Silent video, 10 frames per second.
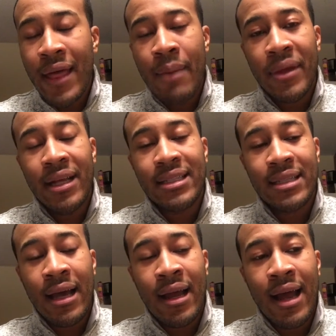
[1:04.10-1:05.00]
that being
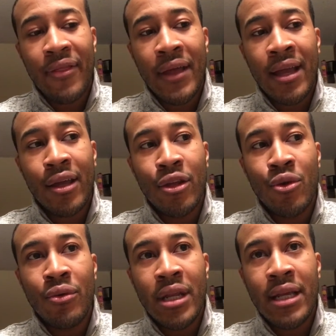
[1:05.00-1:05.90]
said, I think
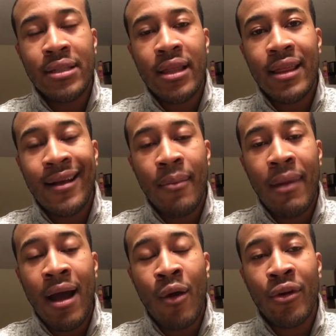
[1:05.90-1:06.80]
you need to think
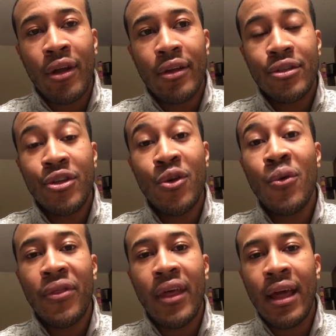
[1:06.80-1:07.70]
about
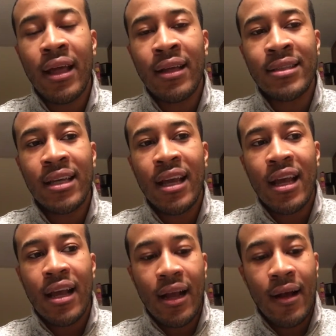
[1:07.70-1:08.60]
two things
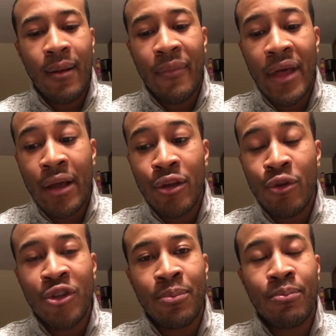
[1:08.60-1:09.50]
that you
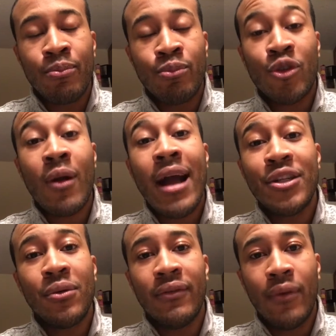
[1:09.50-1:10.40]
should try
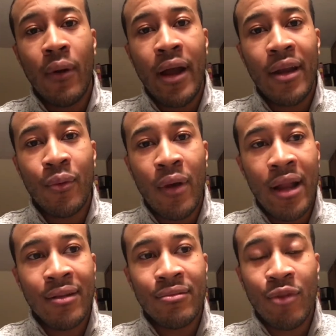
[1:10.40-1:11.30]
to avoid
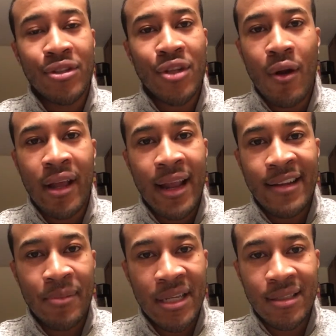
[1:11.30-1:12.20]
when starting
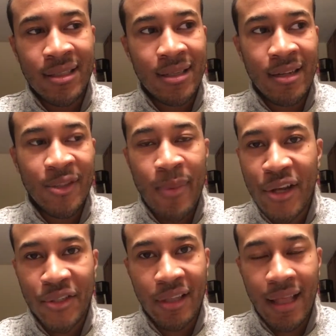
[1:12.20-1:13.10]
any business, and
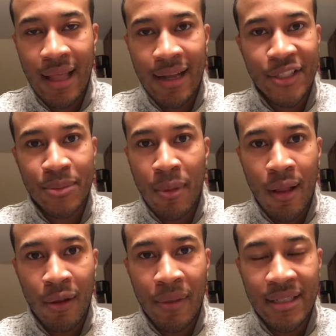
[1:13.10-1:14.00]
especially like a
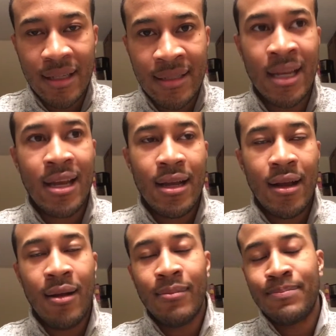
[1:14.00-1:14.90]
smaller business.
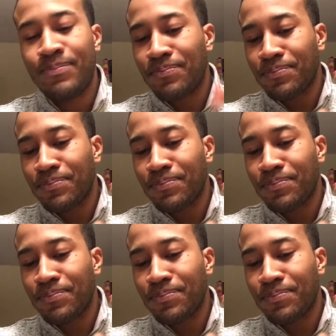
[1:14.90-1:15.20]
And